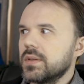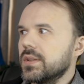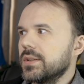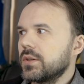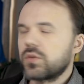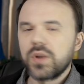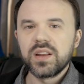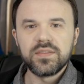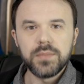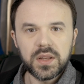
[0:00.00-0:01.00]

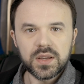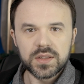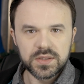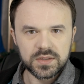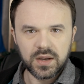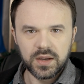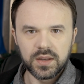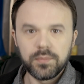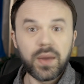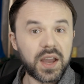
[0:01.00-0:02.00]
creative media design,
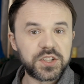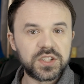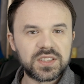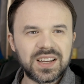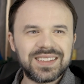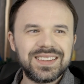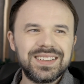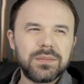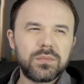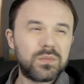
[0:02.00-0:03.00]
packaging design?
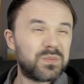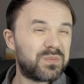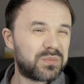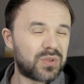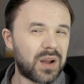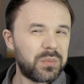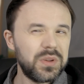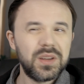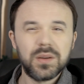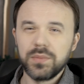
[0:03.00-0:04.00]

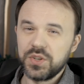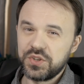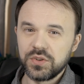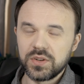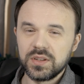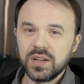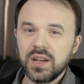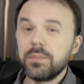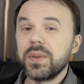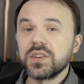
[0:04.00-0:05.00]
Probably, but shouldn't,
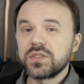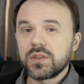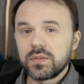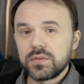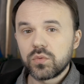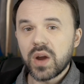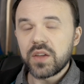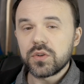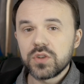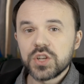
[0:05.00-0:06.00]
because they're a
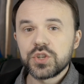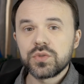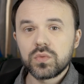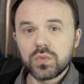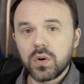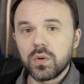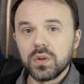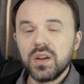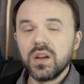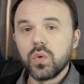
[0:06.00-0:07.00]
rather niched role.
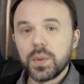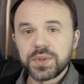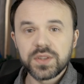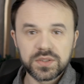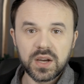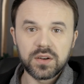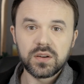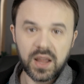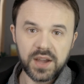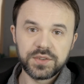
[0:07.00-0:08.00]
A website designer
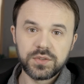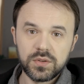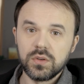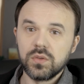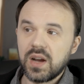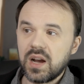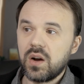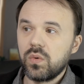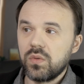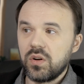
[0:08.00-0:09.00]
has to know
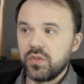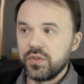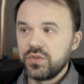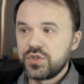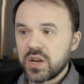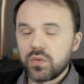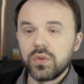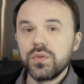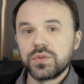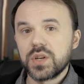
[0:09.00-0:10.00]
how the general
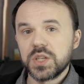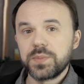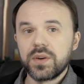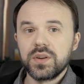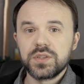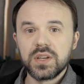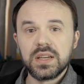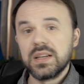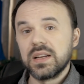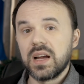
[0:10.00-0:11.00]
user experience
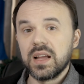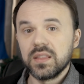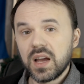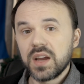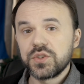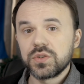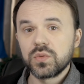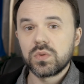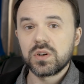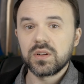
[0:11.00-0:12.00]
online should
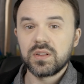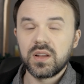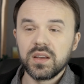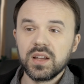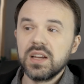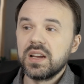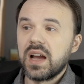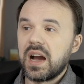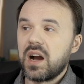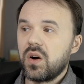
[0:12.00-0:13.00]
work, like
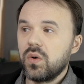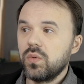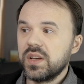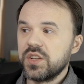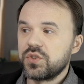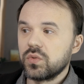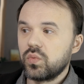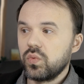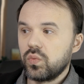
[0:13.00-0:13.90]
how it should